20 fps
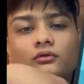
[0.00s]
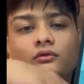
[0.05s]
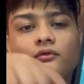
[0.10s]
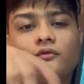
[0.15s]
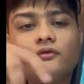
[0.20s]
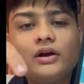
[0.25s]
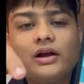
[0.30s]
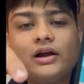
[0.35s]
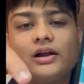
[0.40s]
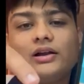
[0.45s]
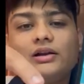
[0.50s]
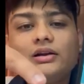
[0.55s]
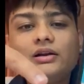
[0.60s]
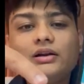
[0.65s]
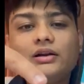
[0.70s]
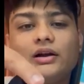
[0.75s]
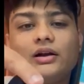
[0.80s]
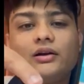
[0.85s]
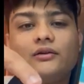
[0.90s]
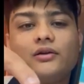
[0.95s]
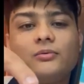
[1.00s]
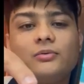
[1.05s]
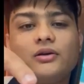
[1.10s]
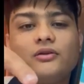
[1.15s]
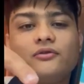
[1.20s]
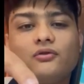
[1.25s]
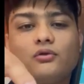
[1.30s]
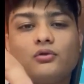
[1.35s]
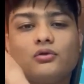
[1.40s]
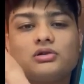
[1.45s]
when it will be
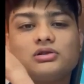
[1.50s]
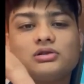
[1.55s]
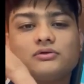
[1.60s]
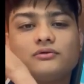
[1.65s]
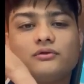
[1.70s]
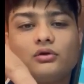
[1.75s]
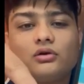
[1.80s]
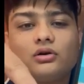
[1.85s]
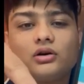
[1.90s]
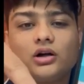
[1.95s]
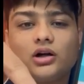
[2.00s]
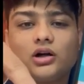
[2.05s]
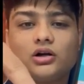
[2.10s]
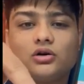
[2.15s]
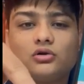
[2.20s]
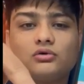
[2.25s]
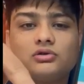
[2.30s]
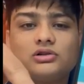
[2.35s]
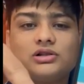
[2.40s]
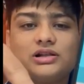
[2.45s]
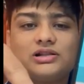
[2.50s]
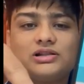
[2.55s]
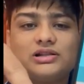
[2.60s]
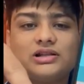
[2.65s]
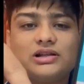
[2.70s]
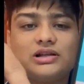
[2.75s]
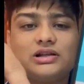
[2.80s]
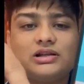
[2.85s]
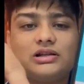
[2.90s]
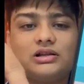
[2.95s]

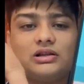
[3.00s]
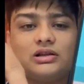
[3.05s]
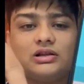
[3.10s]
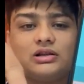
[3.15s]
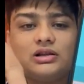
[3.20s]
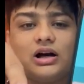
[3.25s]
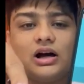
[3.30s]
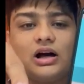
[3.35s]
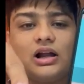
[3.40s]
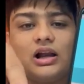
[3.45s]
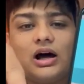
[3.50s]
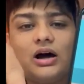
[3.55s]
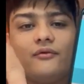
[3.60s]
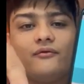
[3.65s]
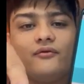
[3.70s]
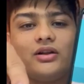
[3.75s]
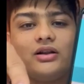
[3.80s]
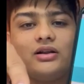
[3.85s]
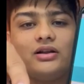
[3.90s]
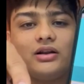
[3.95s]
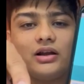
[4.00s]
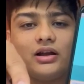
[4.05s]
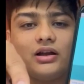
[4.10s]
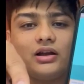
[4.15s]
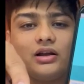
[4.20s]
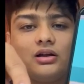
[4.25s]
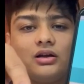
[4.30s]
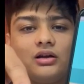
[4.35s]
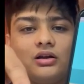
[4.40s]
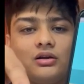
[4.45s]
2:16, the alarm will
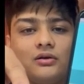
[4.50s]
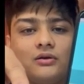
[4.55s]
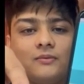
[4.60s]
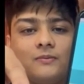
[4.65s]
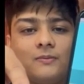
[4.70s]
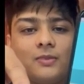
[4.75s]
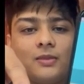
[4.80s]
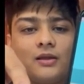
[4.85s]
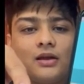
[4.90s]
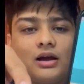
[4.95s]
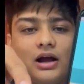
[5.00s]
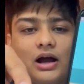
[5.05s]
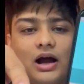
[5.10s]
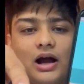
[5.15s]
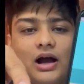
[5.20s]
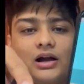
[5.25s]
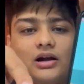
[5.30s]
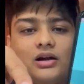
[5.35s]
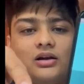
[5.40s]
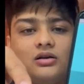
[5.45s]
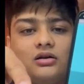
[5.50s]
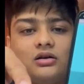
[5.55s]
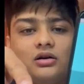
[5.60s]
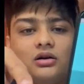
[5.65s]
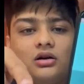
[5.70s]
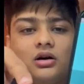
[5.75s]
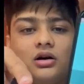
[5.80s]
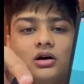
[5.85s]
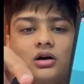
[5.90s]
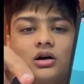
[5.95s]
ring and
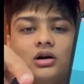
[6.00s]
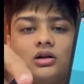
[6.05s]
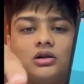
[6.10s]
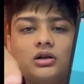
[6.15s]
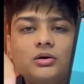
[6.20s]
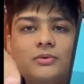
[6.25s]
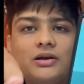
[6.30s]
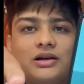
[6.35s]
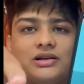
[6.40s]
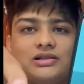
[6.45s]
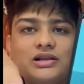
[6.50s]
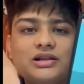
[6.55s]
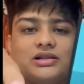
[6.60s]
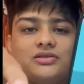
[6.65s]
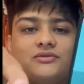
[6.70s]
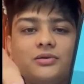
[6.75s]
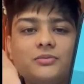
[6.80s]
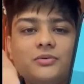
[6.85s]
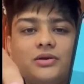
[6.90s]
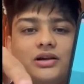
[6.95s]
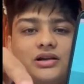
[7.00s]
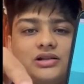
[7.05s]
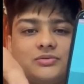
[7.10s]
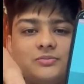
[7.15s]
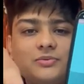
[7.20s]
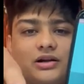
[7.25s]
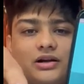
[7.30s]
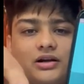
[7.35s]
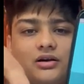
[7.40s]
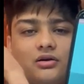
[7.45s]
the message will be
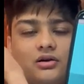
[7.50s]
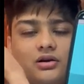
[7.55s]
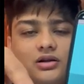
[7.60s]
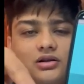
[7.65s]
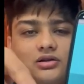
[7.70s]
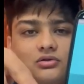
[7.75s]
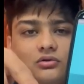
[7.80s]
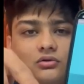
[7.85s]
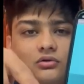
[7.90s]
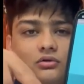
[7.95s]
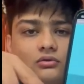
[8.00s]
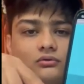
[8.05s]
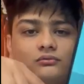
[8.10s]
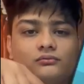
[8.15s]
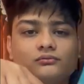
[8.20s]
displayed on its own.